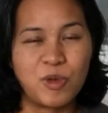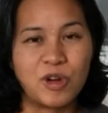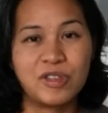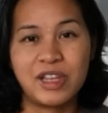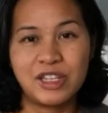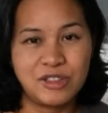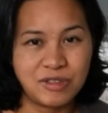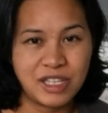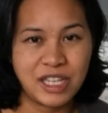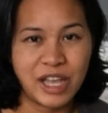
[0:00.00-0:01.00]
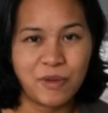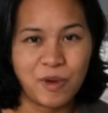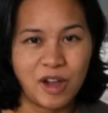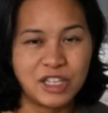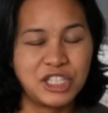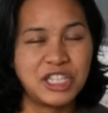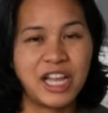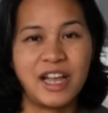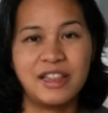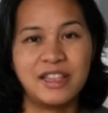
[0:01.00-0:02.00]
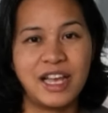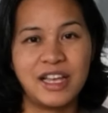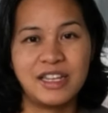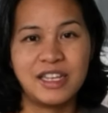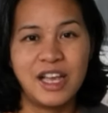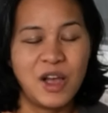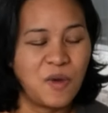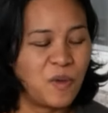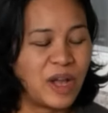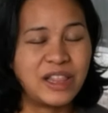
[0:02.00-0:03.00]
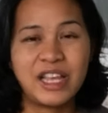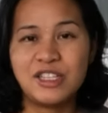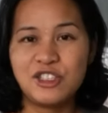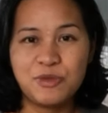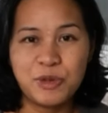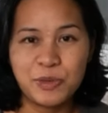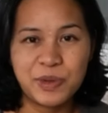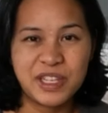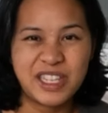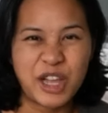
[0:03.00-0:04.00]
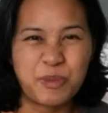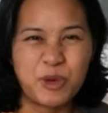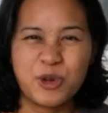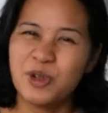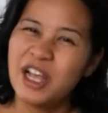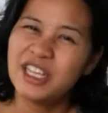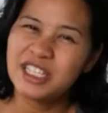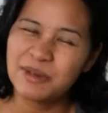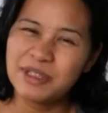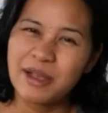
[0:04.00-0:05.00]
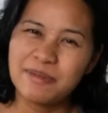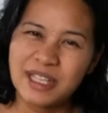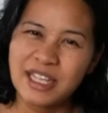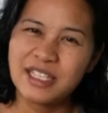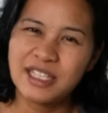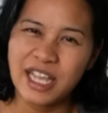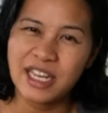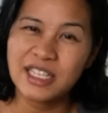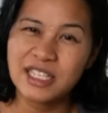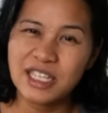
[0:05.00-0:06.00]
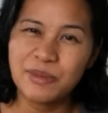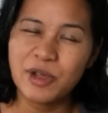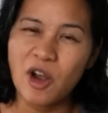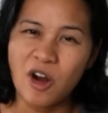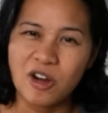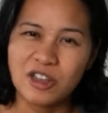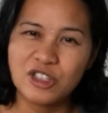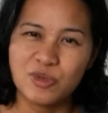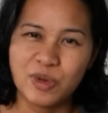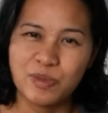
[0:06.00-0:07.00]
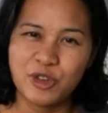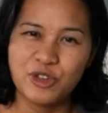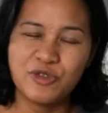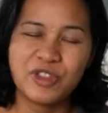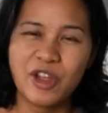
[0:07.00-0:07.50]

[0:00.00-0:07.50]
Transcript: work. They do need to get washed, and then when they do poop in the diaper, sometimes that stain is a little bit harder to remove.